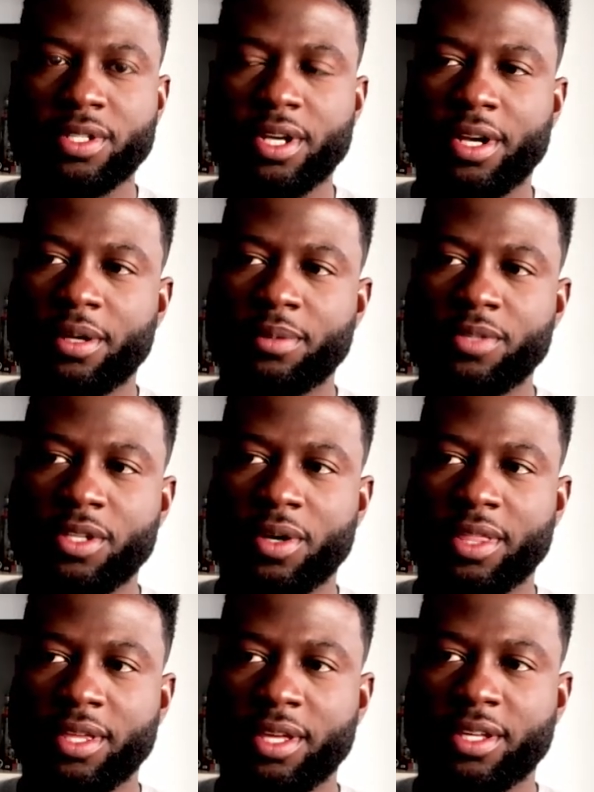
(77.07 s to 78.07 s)
Um, you
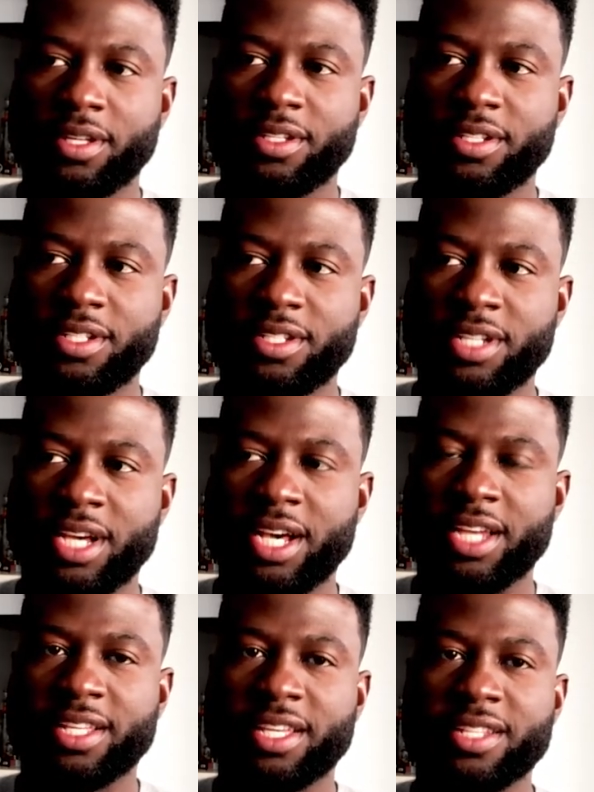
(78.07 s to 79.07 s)
know, I think
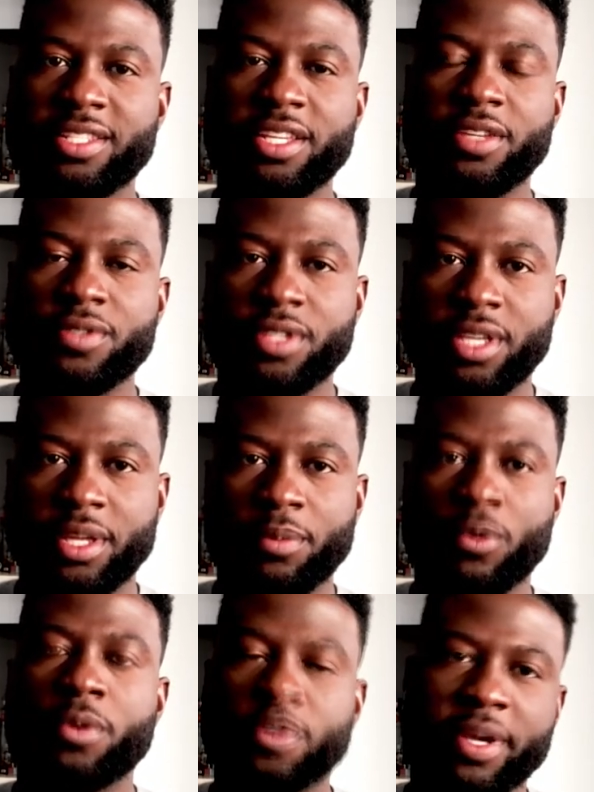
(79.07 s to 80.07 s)
Don continues to get
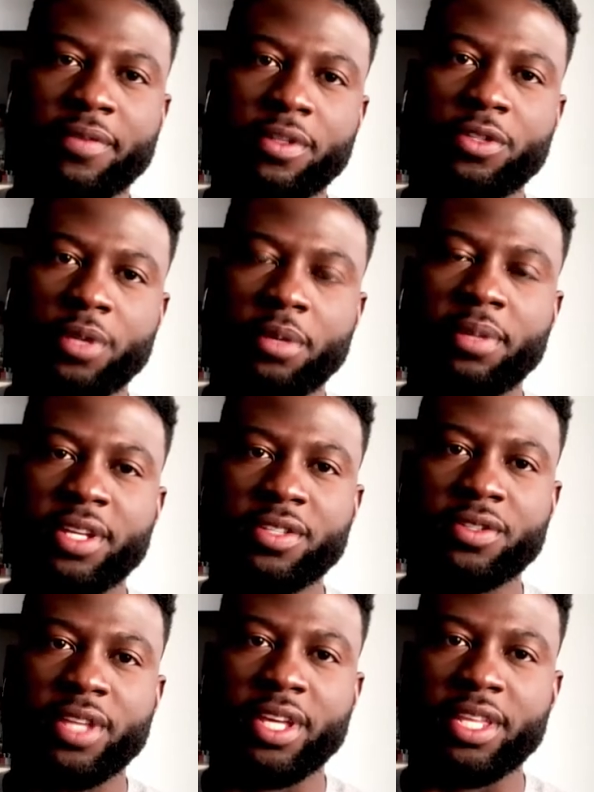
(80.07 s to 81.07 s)
more respect for the
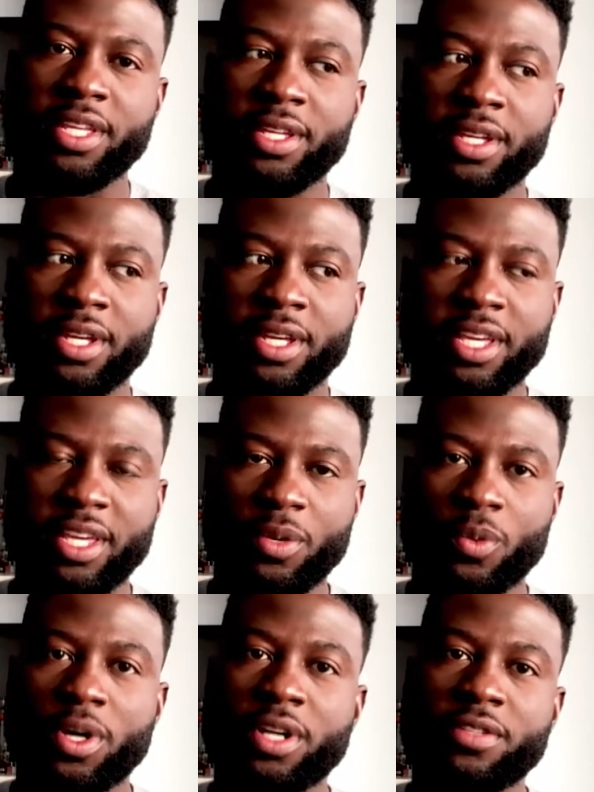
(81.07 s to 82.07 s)
trailblazer that he
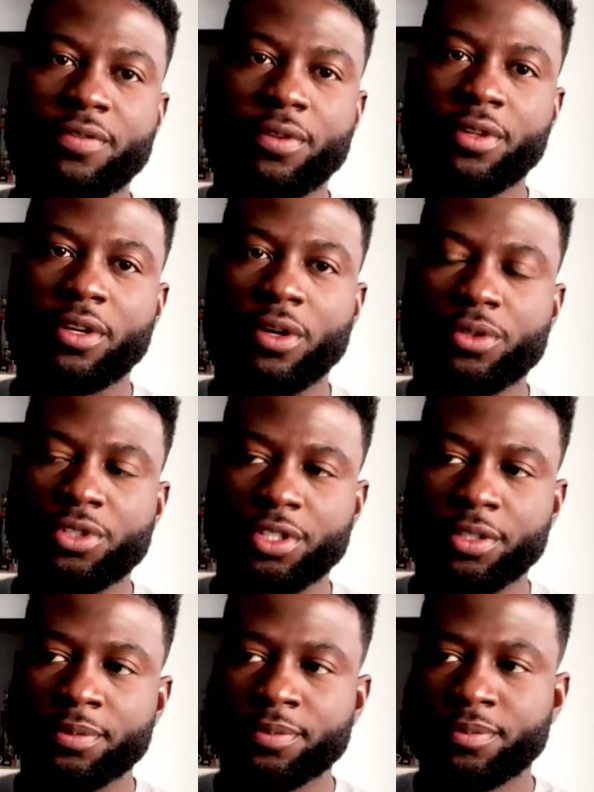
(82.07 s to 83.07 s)
he was for the
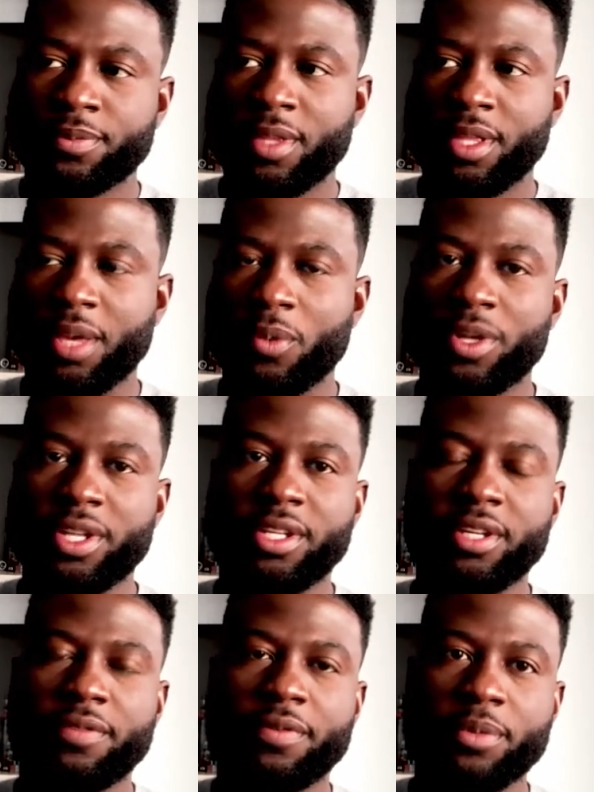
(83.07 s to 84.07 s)
culture and what he
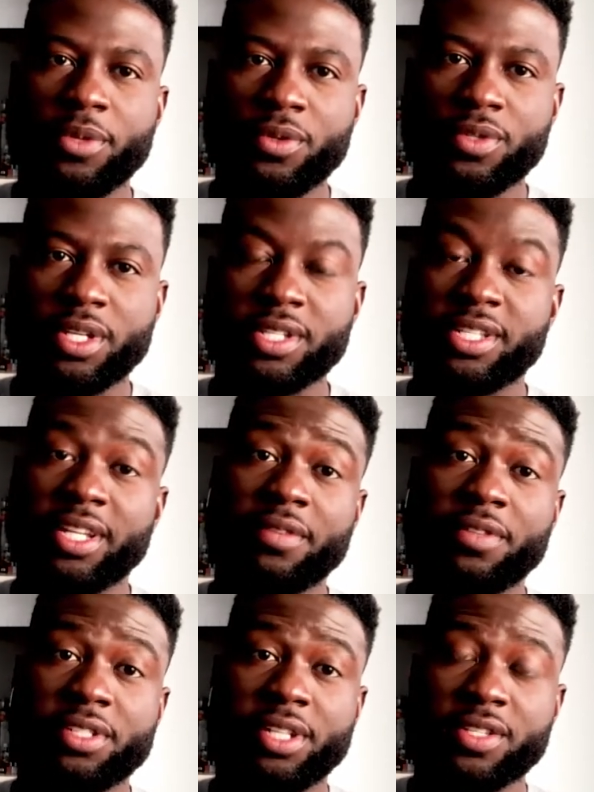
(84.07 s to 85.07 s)
did for music and
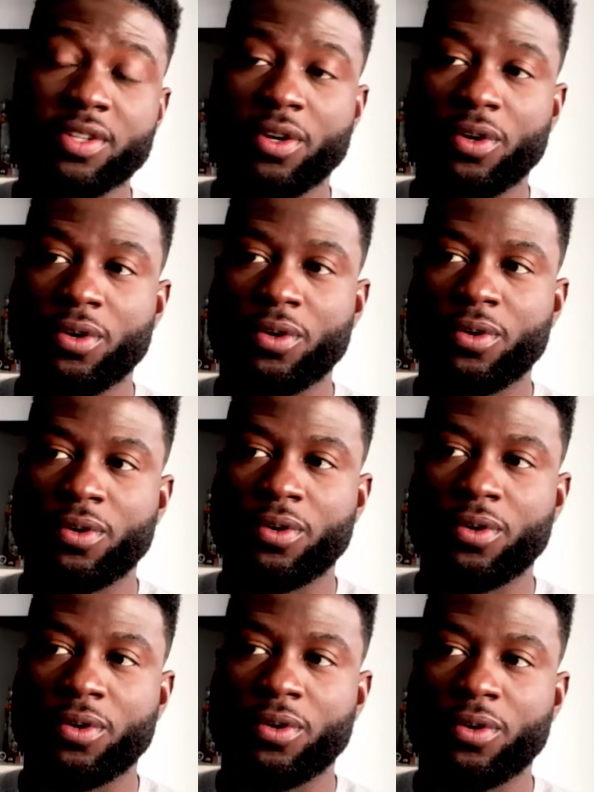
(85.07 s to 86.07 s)
television as a
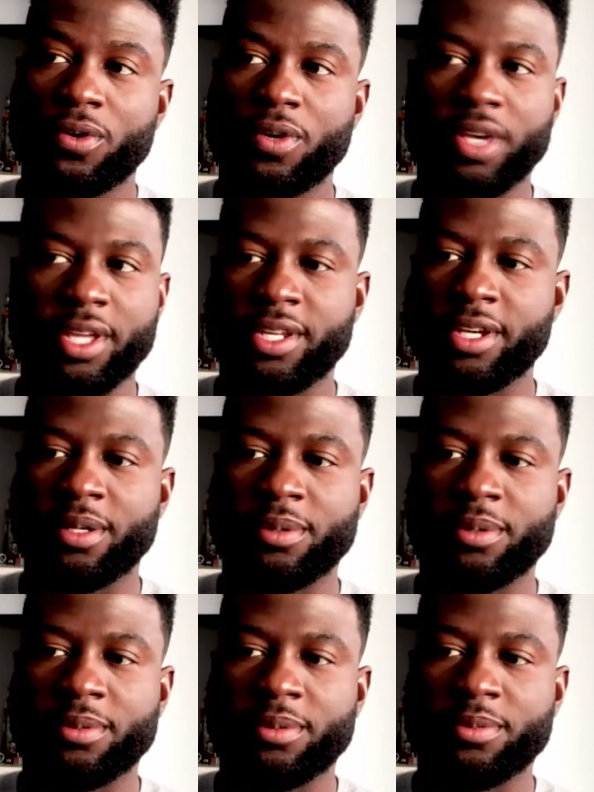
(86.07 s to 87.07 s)
whole. And um,
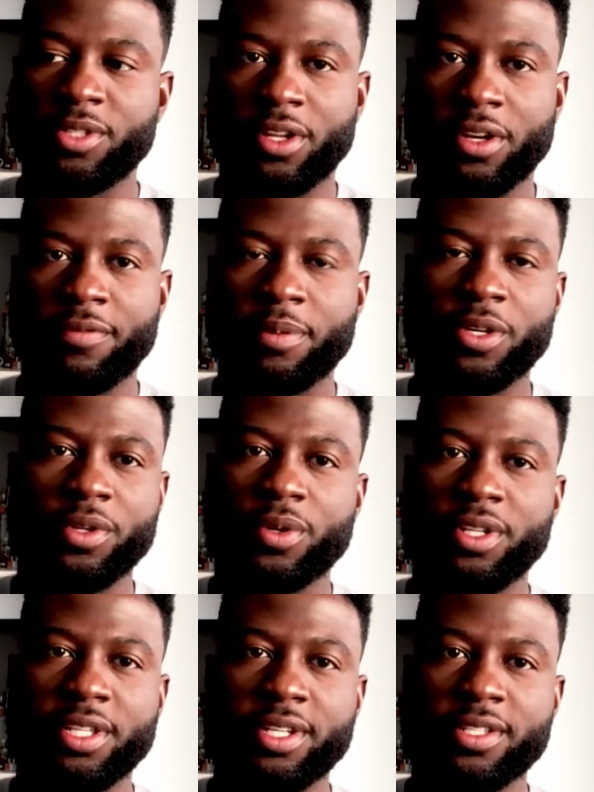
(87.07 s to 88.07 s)
you know, to learn from Tony
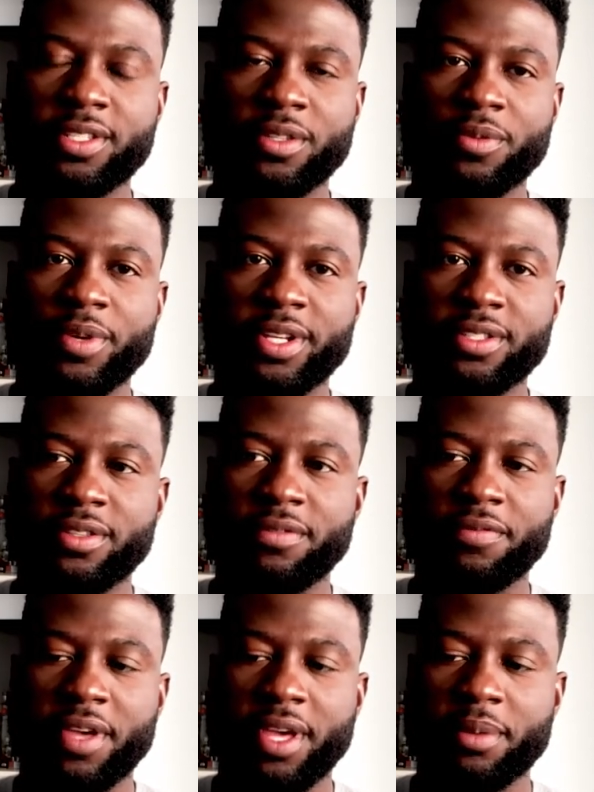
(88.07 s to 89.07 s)
Cornelius and the rest
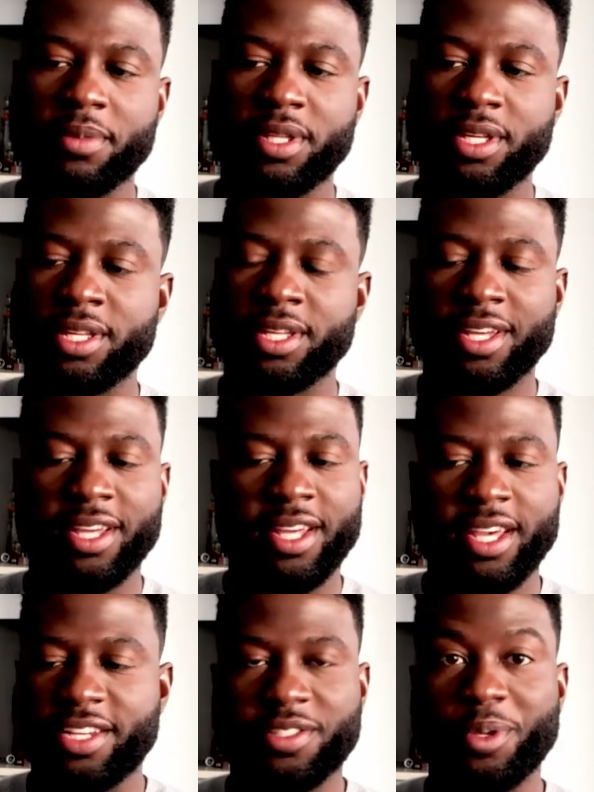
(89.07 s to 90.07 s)
of the family
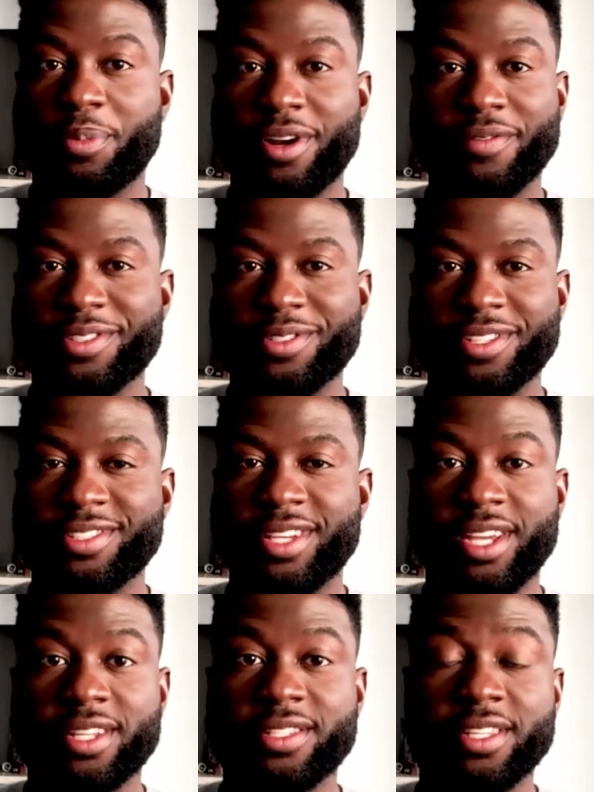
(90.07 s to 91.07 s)
and just to be a part of it is,
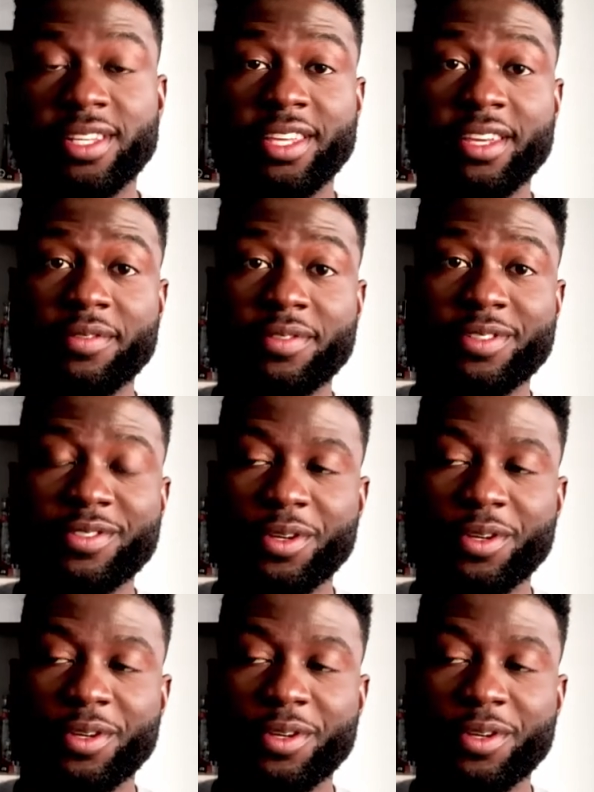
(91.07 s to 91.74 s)
is honestly a gift.